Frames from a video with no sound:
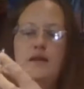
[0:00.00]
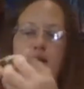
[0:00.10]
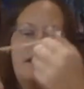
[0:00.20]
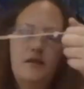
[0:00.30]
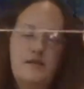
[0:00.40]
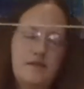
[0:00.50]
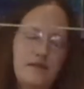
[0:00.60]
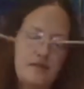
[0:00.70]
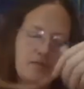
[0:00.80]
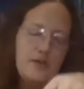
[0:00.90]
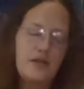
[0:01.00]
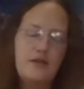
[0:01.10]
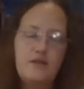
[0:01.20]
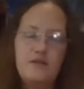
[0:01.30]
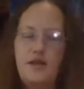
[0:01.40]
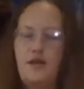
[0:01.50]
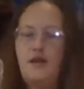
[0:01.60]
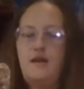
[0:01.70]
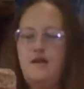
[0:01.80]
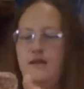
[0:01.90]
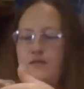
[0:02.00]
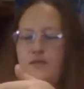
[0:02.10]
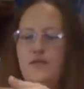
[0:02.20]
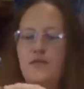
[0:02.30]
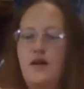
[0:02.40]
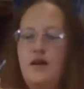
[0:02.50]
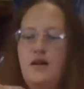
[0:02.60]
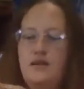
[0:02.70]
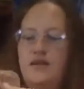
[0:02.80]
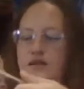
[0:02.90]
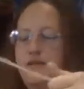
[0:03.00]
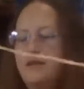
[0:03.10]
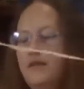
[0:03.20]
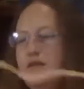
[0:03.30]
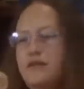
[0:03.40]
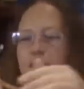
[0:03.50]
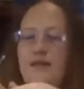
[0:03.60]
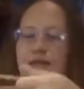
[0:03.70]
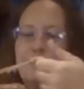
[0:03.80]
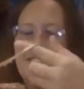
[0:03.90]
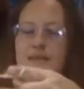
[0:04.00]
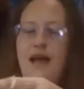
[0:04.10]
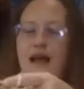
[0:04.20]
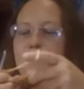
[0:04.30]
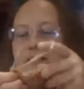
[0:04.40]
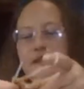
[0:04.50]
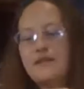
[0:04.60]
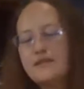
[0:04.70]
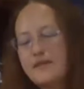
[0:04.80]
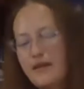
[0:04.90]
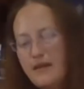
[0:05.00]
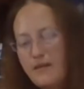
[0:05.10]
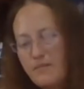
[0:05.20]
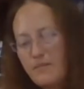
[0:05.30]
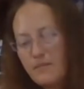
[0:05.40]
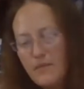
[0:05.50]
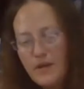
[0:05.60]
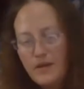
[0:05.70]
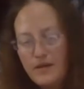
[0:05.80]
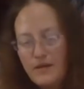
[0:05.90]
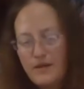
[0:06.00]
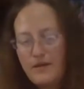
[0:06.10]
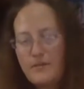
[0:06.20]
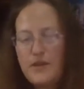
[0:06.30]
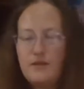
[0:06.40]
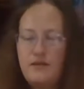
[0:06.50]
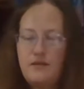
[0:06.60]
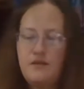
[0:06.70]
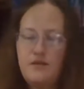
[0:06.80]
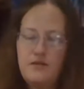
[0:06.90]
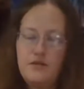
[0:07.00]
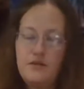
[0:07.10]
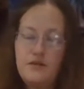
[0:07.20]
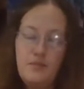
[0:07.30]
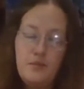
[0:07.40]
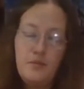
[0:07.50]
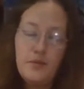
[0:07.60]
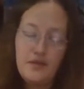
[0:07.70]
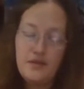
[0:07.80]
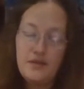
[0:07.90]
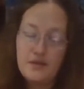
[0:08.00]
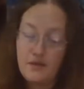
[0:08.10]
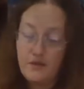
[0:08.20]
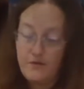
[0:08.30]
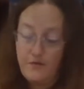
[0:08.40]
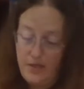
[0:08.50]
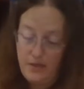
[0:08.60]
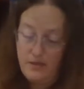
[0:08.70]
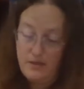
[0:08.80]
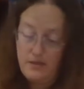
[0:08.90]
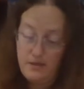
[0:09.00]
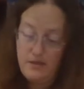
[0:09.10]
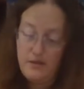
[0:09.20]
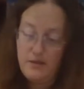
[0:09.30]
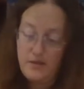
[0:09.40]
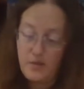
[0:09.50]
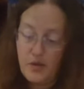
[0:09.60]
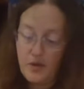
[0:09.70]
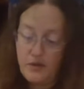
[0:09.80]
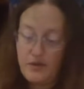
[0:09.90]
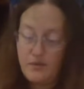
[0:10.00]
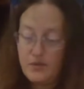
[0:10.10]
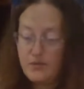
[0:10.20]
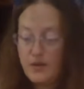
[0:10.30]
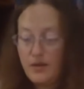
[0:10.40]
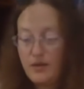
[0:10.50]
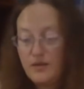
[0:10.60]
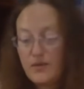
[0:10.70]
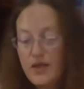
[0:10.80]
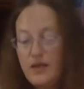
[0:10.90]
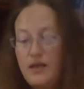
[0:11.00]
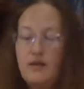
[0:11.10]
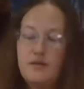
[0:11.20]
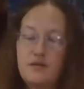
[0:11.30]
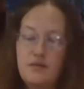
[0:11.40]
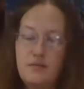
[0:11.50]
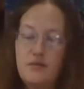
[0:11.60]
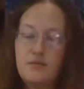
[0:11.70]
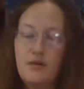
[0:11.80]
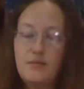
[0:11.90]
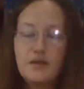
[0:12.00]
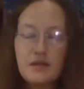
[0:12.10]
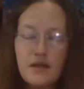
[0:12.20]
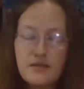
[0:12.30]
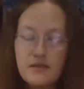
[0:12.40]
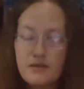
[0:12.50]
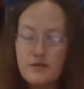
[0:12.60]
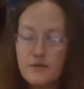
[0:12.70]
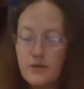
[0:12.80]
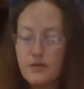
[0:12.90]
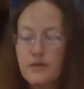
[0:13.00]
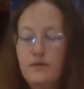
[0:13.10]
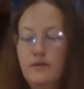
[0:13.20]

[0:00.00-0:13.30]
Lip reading: And it's really okay if they're not exactly the same. I mean, you're going to be putting these on your feet. This part that we're working on right now is going to be rubbing against the floor.